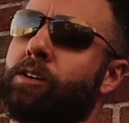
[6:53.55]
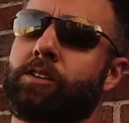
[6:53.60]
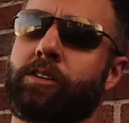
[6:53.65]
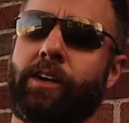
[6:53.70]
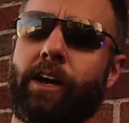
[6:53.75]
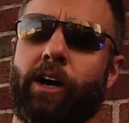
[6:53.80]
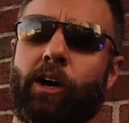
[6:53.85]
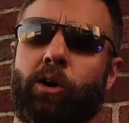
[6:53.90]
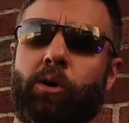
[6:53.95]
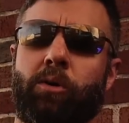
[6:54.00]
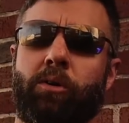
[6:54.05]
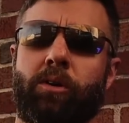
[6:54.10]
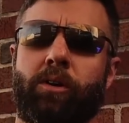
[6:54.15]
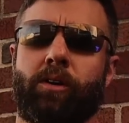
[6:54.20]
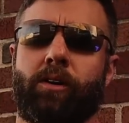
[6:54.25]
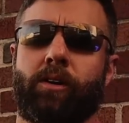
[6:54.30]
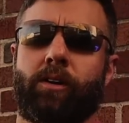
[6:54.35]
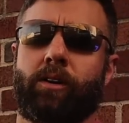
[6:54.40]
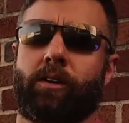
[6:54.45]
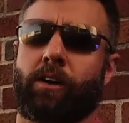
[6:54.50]
Now,
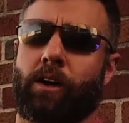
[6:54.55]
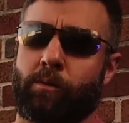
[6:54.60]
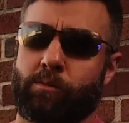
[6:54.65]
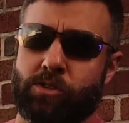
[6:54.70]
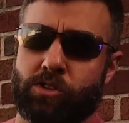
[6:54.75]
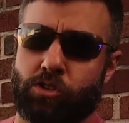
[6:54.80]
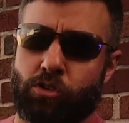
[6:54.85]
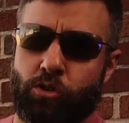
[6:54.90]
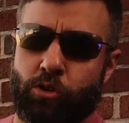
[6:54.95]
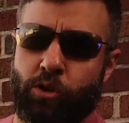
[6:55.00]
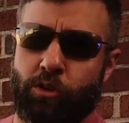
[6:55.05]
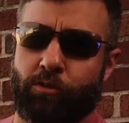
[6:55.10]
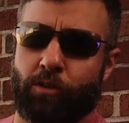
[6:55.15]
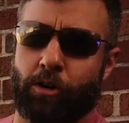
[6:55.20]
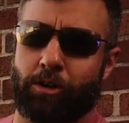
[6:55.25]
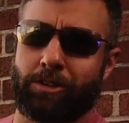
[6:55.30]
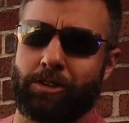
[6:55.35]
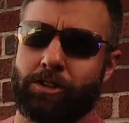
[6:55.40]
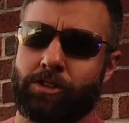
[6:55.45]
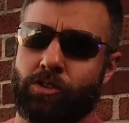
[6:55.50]
I'm sure you've
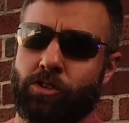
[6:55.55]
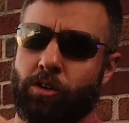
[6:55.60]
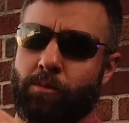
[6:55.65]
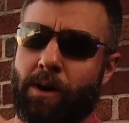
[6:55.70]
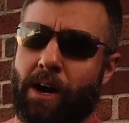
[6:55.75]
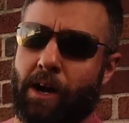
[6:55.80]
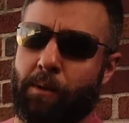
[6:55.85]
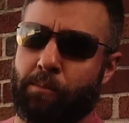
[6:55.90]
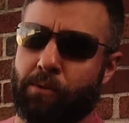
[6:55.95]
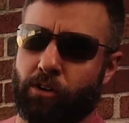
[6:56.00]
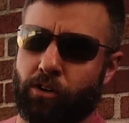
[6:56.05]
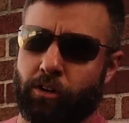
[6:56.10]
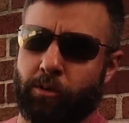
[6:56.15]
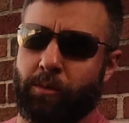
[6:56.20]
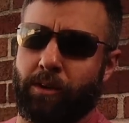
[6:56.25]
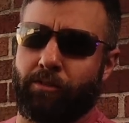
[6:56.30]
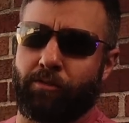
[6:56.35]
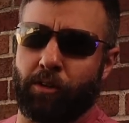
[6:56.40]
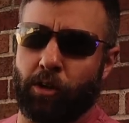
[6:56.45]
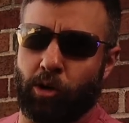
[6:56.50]
heard the term
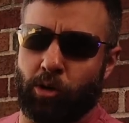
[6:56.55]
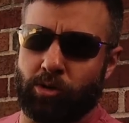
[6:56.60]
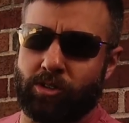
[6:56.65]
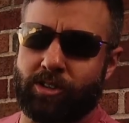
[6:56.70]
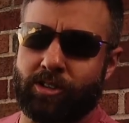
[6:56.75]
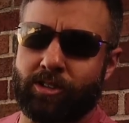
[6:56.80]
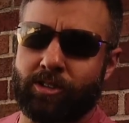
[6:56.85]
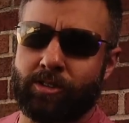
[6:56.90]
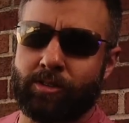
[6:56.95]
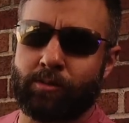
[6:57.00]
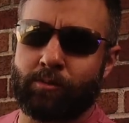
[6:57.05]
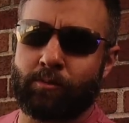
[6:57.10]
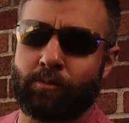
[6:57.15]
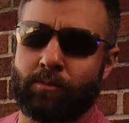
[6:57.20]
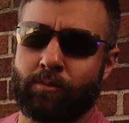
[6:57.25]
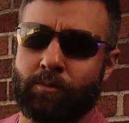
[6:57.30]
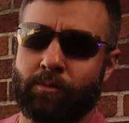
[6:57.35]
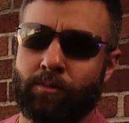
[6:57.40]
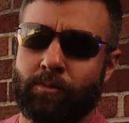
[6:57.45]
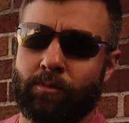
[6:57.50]
hypergamy floats.
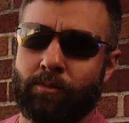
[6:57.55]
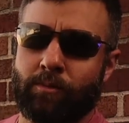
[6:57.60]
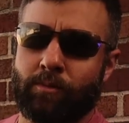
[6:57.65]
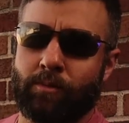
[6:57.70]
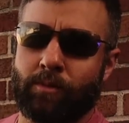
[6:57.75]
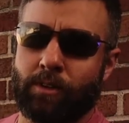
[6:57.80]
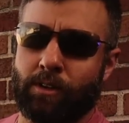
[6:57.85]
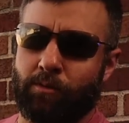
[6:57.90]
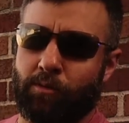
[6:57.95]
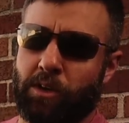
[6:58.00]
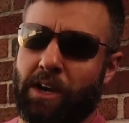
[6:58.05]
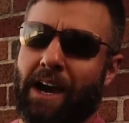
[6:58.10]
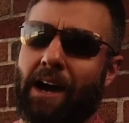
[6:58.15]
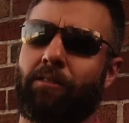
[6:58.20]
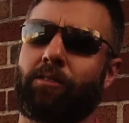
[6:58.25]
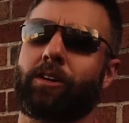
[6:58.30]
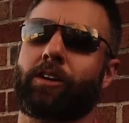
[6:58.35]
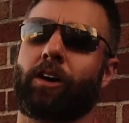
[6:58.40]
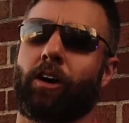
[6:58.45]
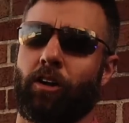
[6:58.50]
If you
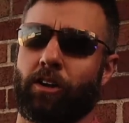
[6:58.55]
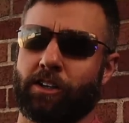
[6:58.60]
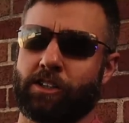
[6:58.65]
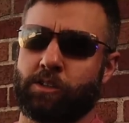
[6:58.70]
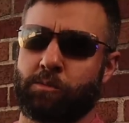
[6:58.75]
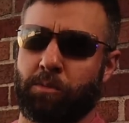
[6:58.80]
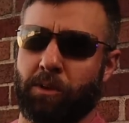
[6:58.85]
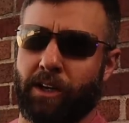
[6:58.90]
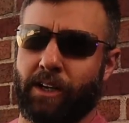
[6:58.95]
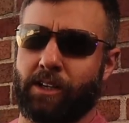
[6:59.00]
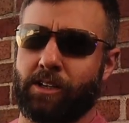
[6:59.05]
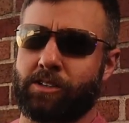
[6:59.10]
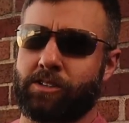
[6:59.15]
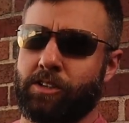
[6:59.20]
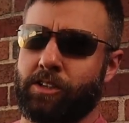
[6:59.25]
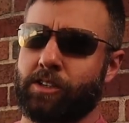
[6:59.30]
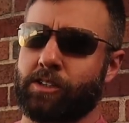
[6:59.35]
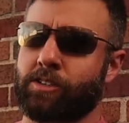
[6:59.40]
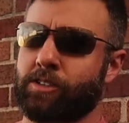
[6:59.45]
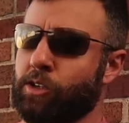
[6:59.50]
haven't, I'll explain it to
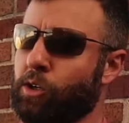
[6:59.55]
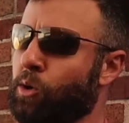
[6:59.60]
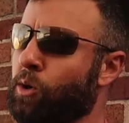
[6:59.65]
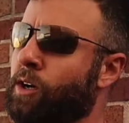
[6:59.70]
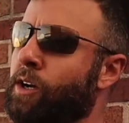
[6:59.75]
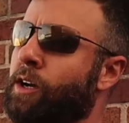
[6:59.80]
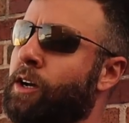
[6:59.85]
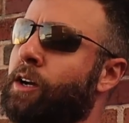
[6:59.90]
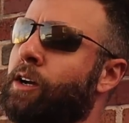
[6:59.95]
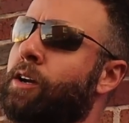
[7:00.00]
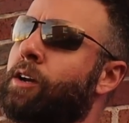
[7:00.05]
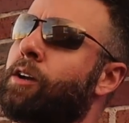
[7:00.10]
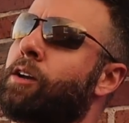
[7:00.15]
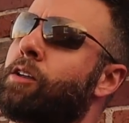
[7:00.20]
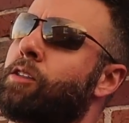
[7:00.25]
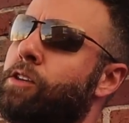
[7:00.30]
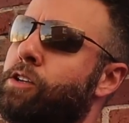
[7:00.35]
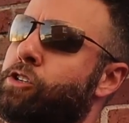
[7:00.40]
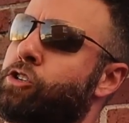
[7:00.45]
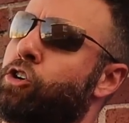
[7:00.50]
you. So,
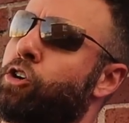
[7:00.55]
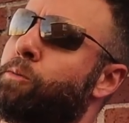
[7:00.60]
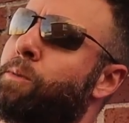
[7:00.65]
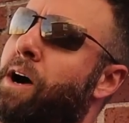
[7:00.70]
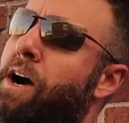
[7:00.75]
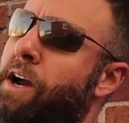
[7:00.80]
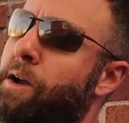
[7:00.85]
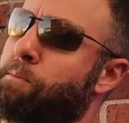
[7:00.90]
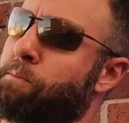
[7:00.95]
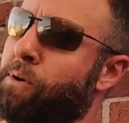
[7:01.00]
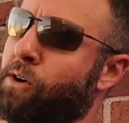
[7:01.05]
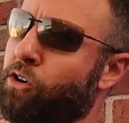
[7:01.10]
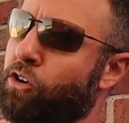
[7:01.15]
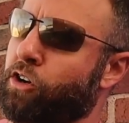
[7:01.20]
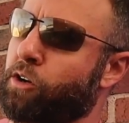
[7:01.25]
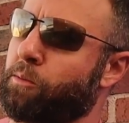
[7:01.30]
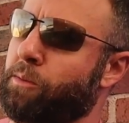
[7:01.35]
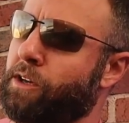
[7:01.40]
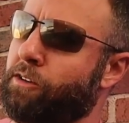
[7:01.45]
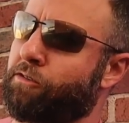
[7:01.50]
the term
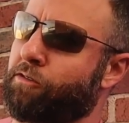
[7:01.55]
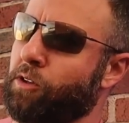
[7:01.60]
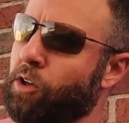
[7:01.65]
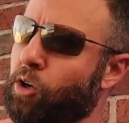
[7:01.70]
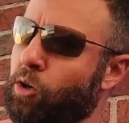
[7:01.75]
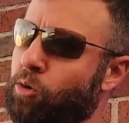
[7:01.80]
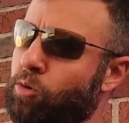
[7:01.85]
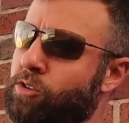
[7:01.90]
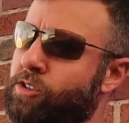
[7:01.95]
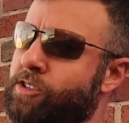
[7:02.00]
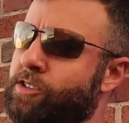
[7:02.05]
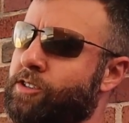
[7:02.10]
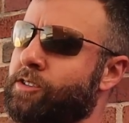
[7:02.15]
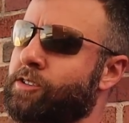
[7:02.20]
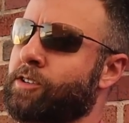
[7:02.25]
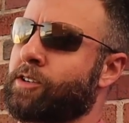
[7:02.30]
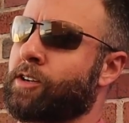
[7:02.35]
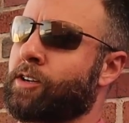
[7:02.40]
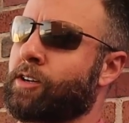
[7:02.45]
hypergamy floats